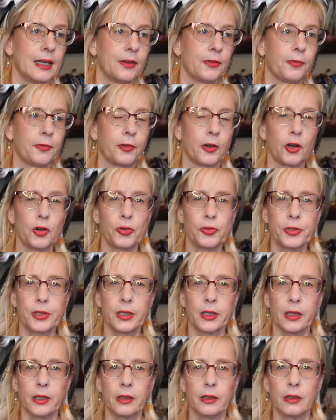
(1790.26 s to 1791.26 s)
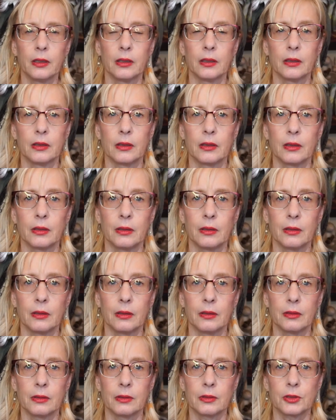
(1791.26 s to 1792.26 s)
frozen
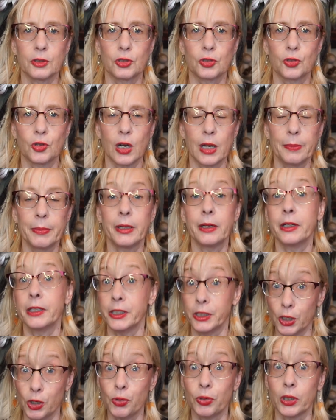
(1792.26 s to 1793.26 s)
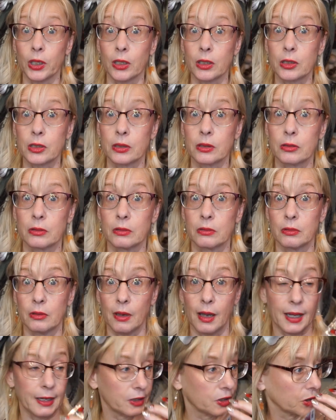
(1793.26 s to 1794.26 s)
strawberry yogurt
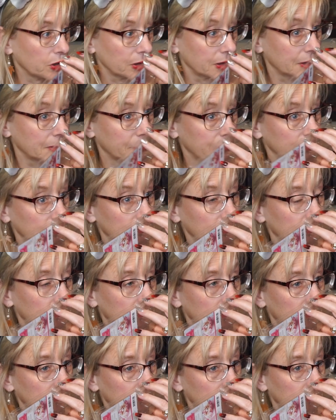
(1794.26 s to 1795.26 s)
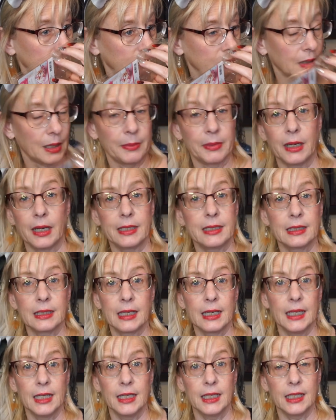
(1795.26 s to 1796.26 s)
actually. I mean, I didn't
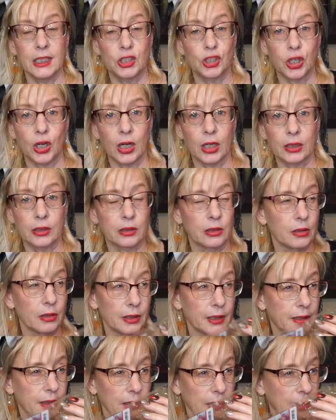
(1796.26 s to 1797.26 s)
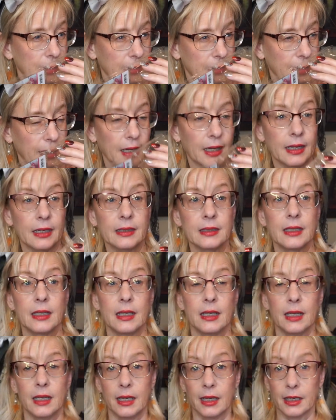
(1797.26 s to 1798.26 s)
get any chocolate or anything like that.
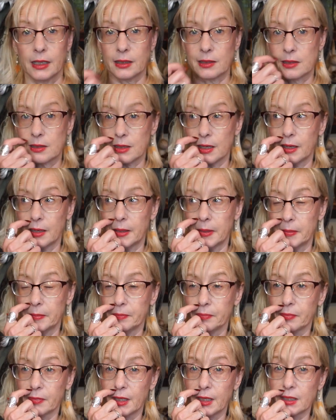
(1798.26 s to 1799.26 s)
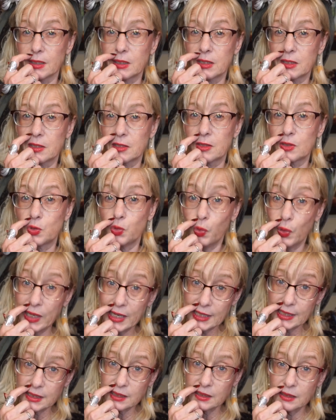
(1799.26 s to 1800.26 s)
It's, um, it's
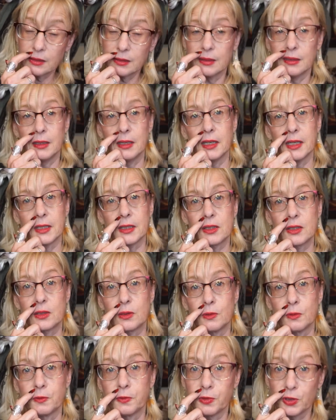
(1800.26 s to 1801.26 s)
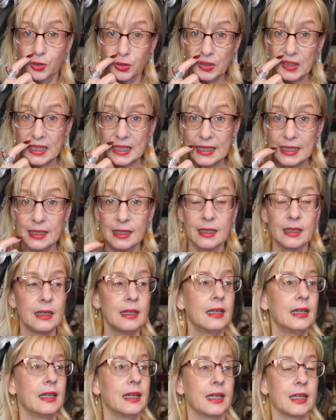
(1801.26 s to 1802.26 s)
sweet, it's fruity,
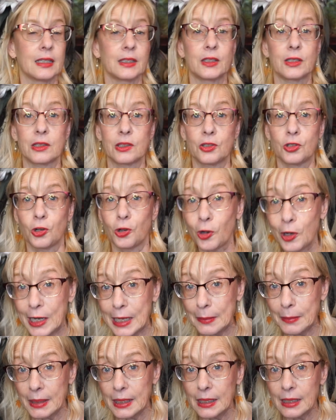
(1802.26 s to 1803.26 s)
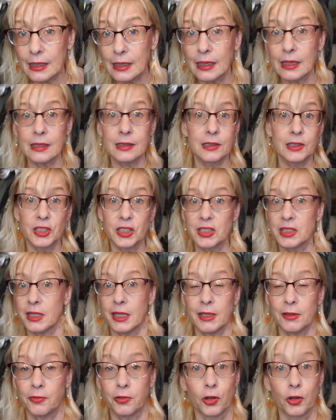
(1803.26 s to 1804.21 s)
it's creamy, it's just like